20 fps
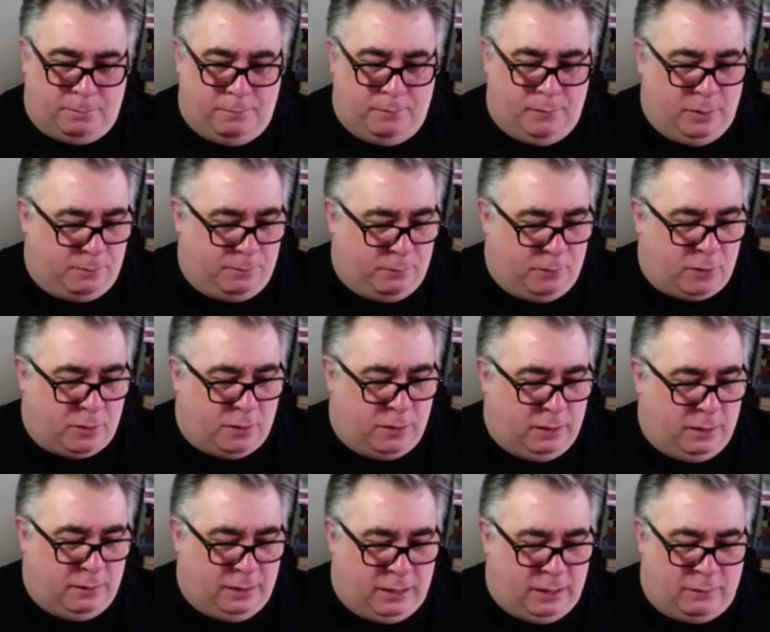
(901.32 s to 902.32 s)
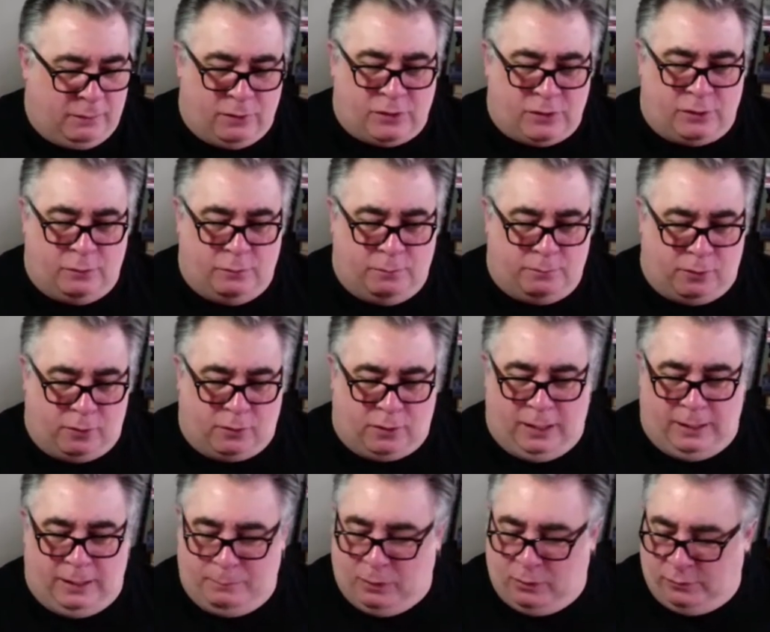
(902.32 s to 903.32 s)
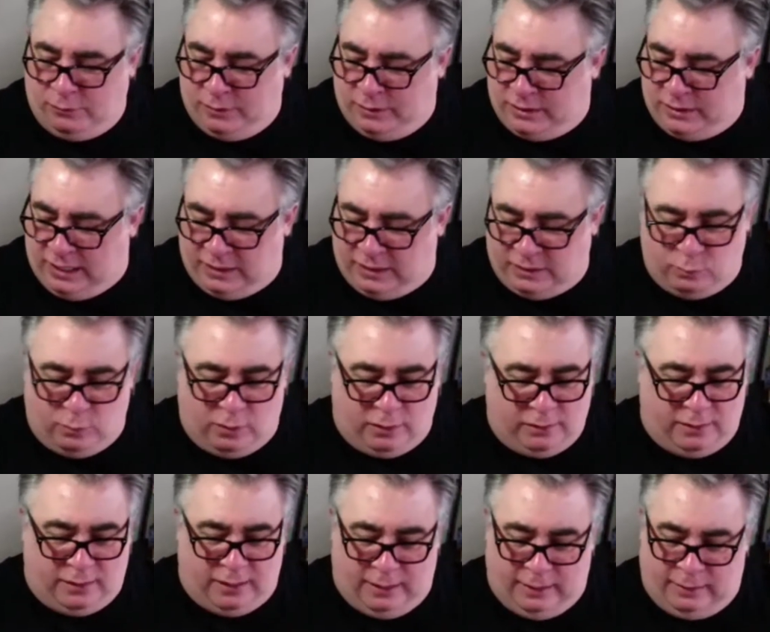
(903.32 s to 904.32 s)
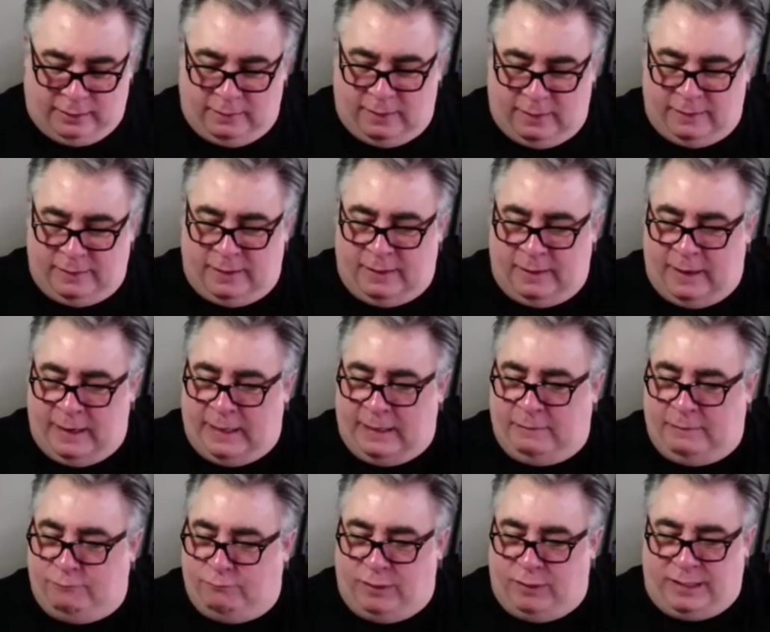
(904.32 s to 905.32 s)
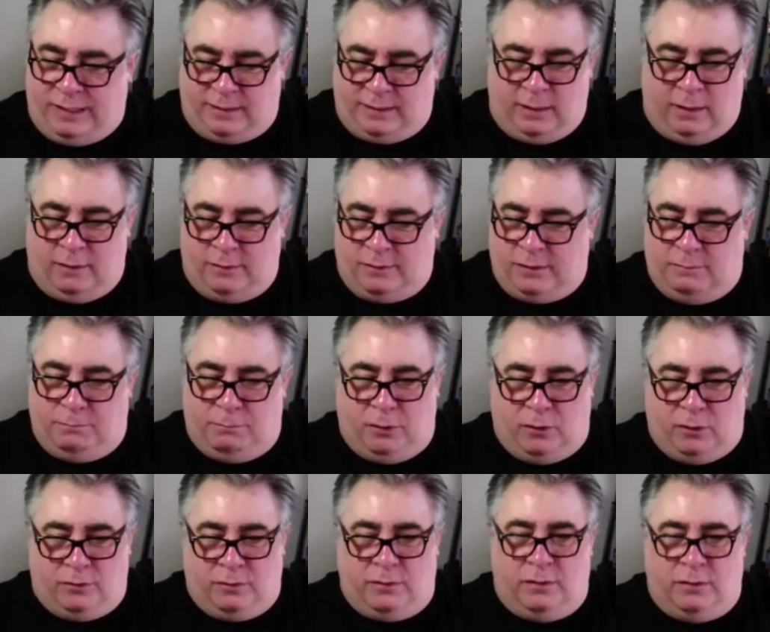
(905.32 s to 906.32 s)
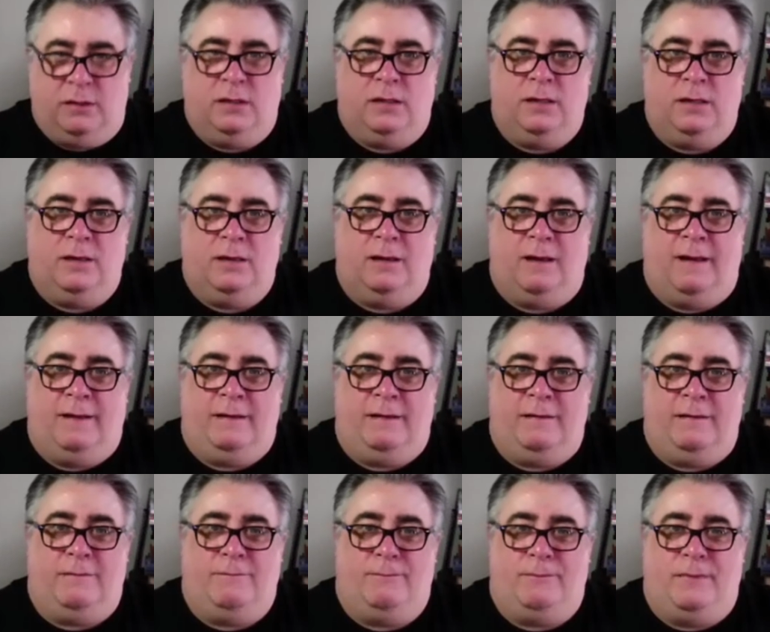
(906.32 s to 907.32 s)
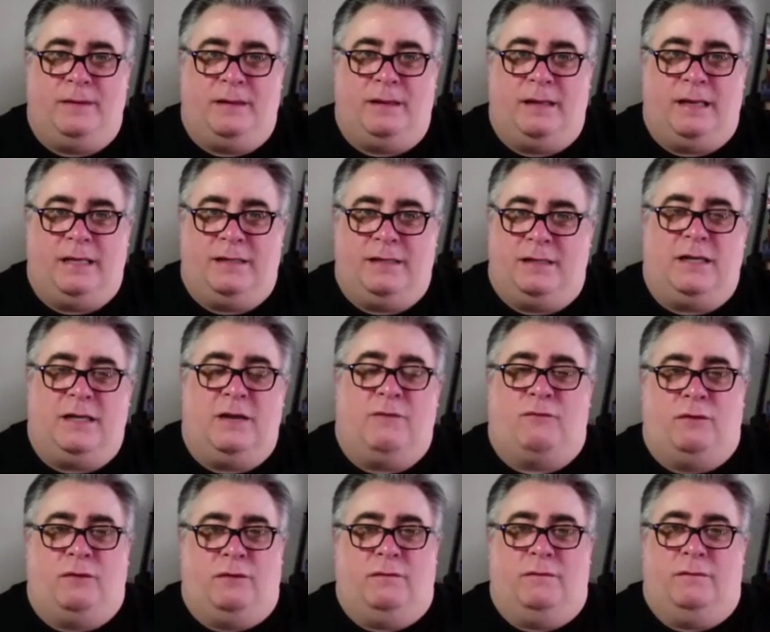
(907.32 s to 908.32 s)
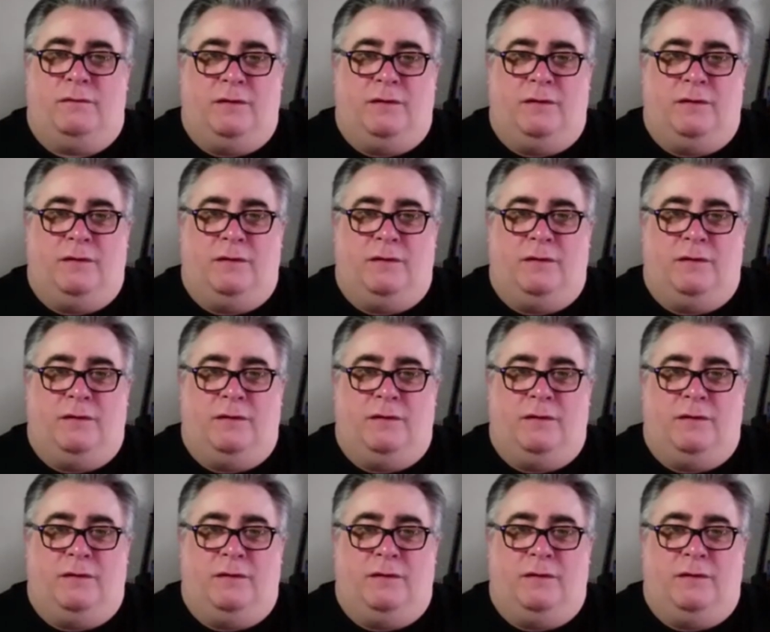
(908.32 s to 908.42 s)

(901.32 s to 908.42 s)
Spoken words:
the original Broccoli Bonds as one thing, and then he restarted Bond, and it's a different